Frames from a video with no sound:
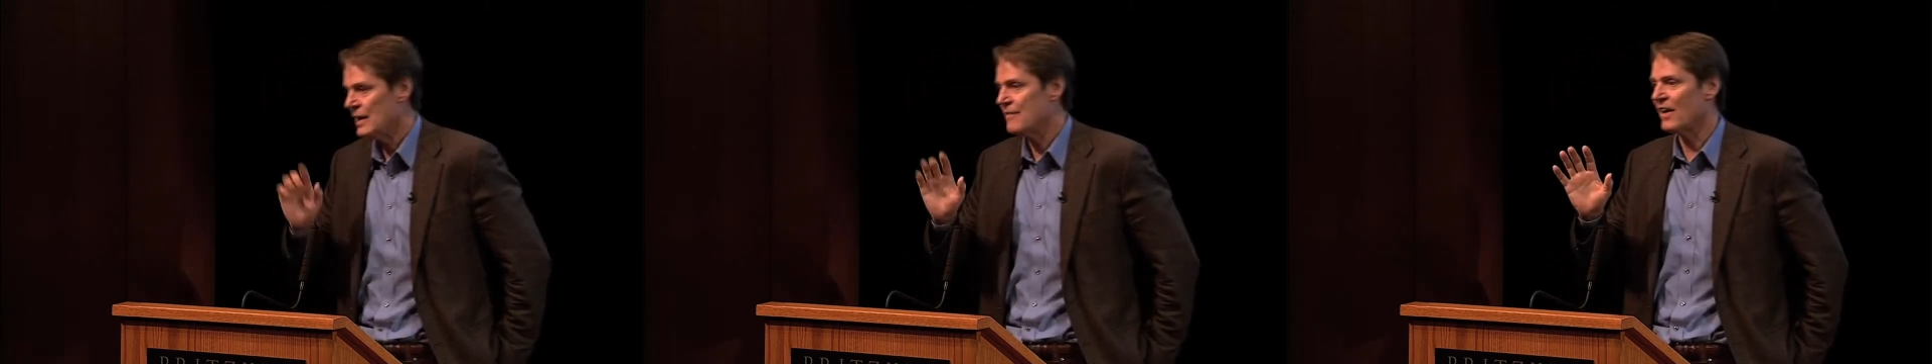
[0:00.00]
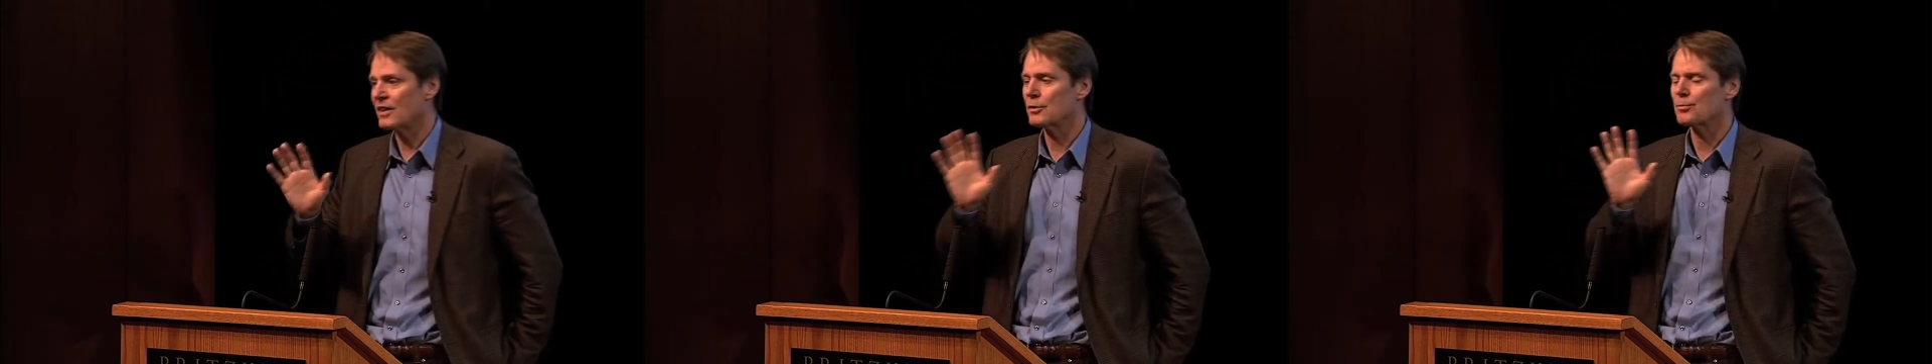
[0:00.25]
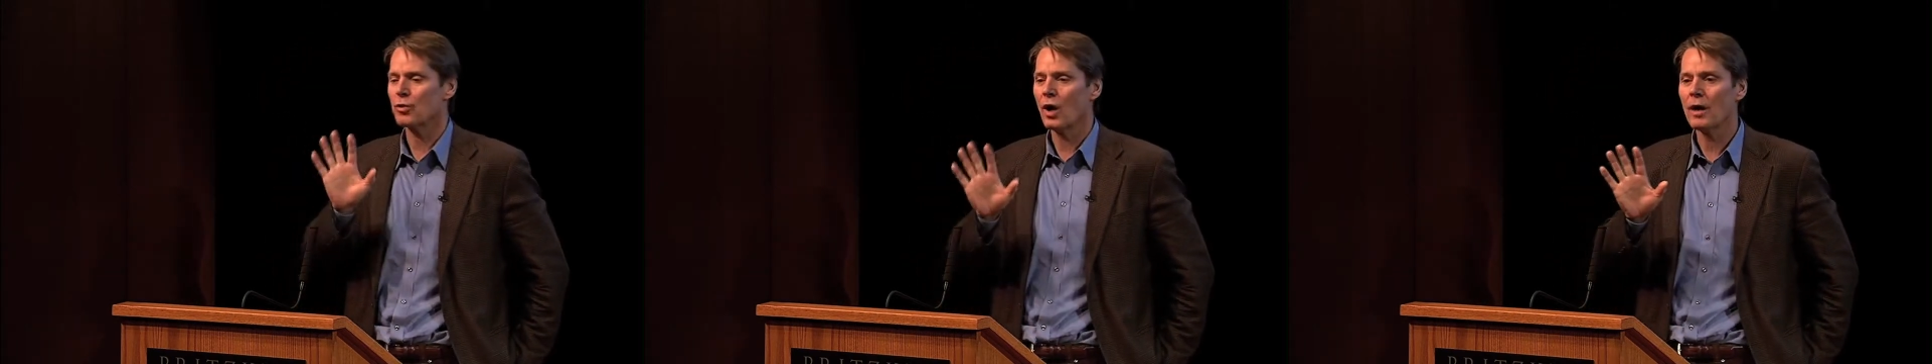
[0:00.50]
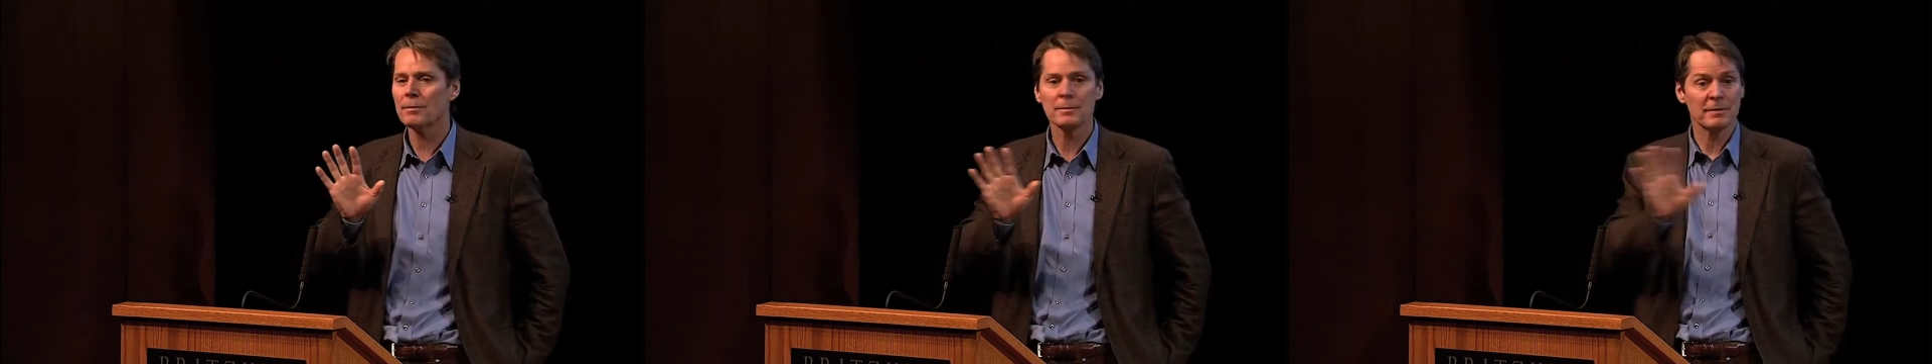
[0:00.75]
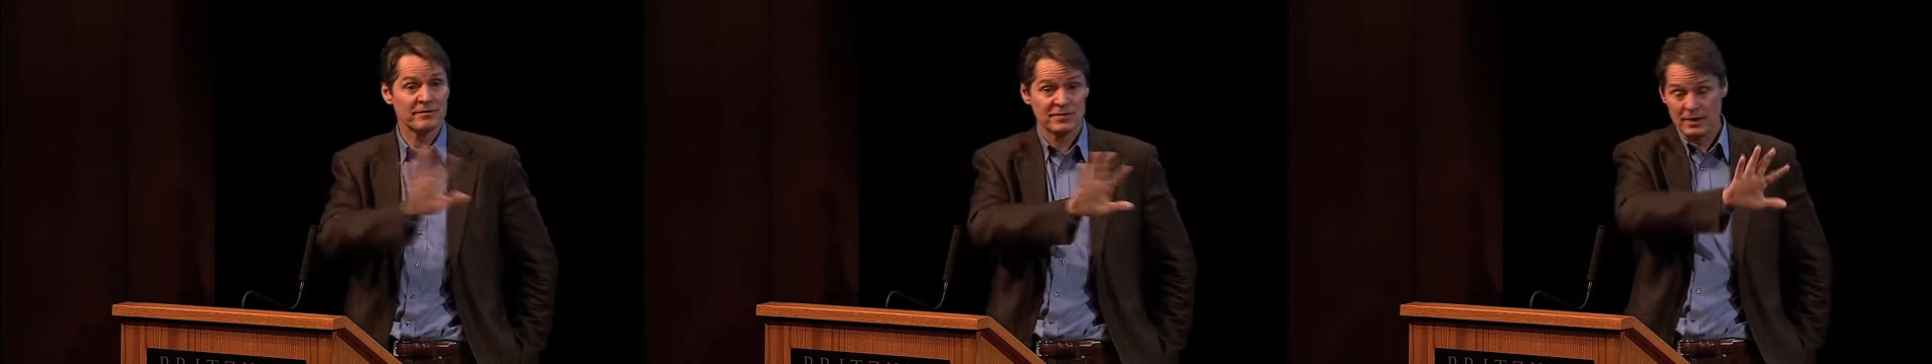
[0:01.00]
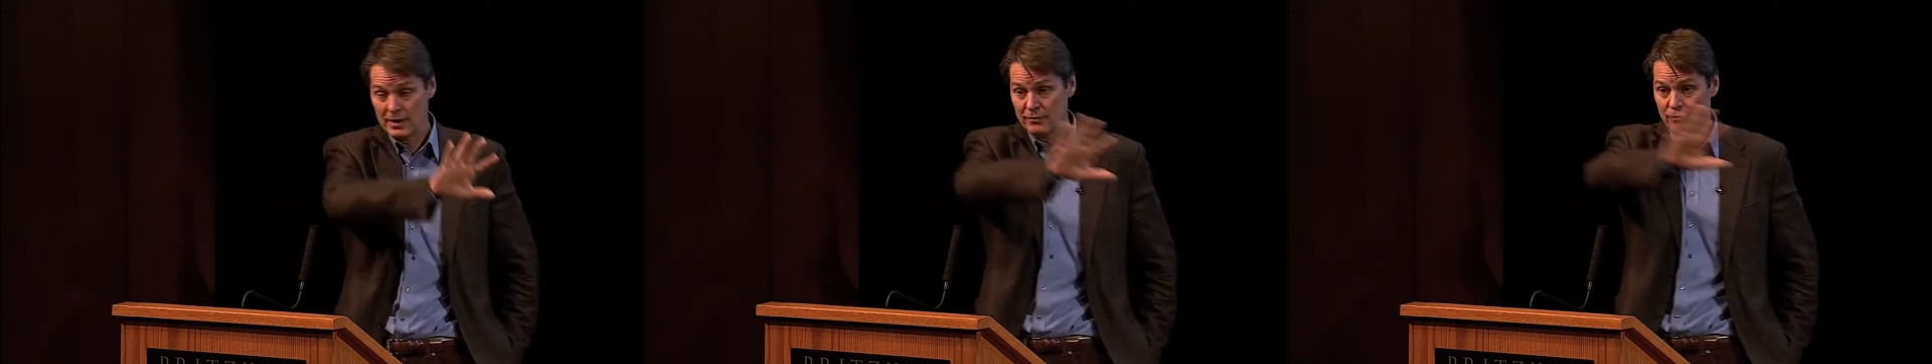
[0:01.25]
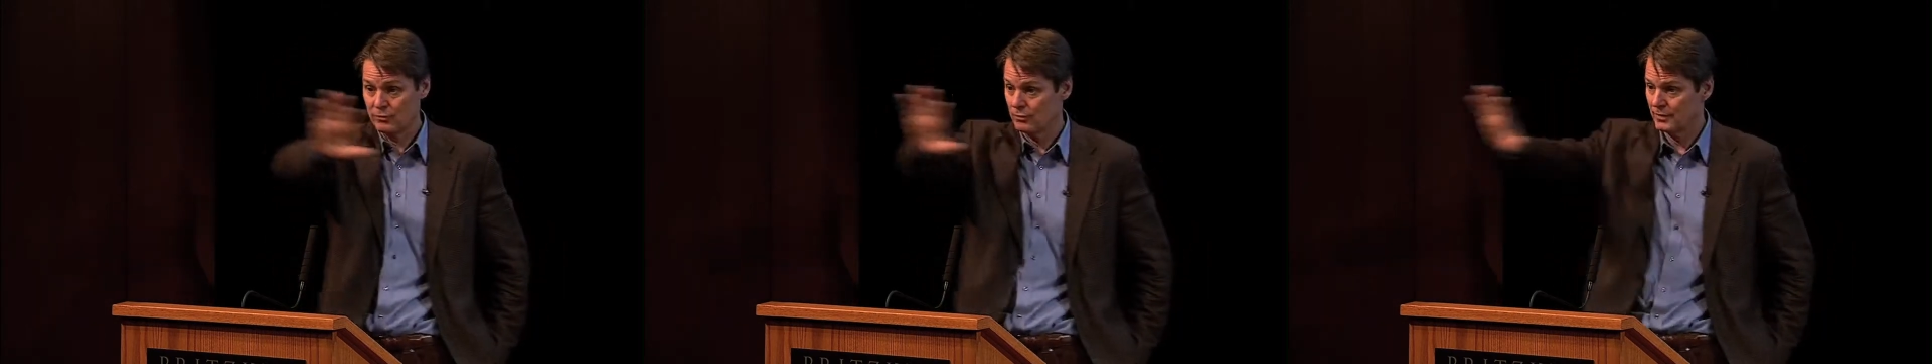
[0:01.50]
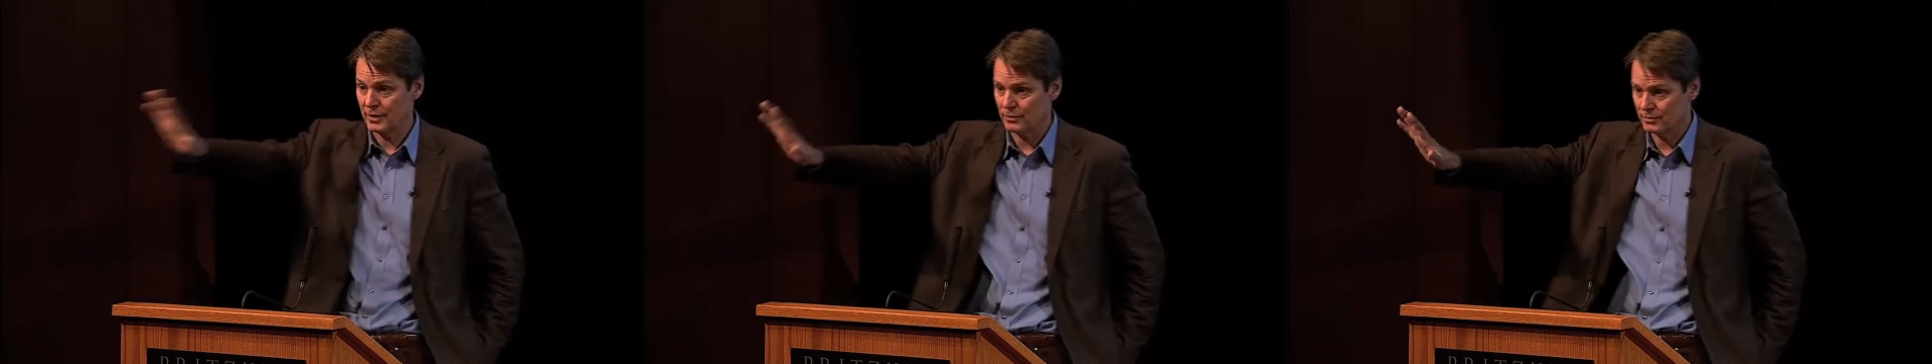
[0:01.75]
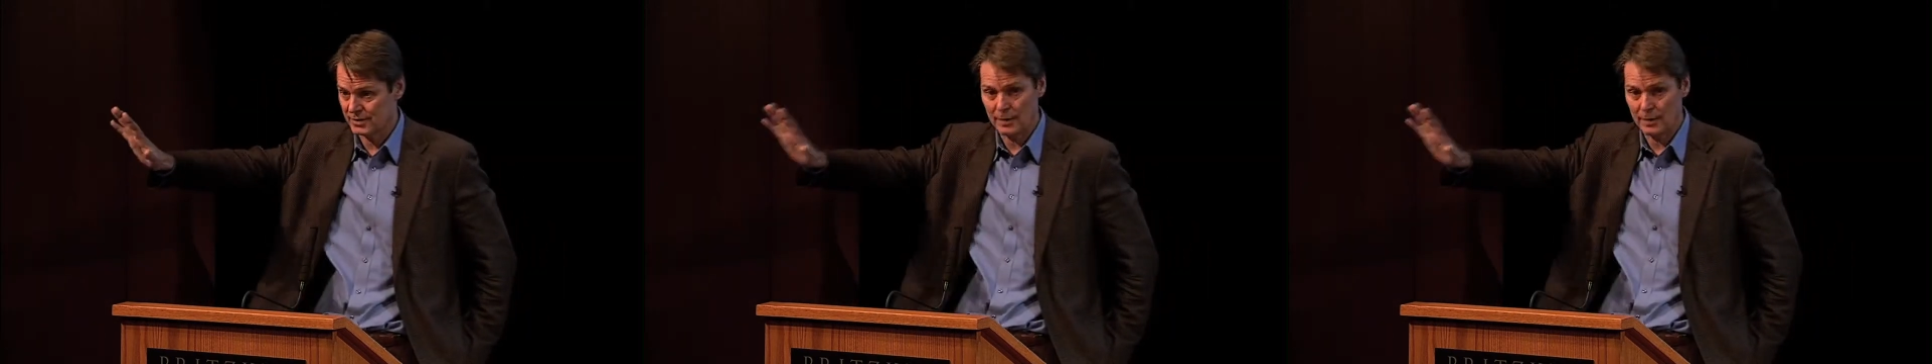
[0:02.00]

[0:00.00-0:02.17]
In fact, the problem is if you know,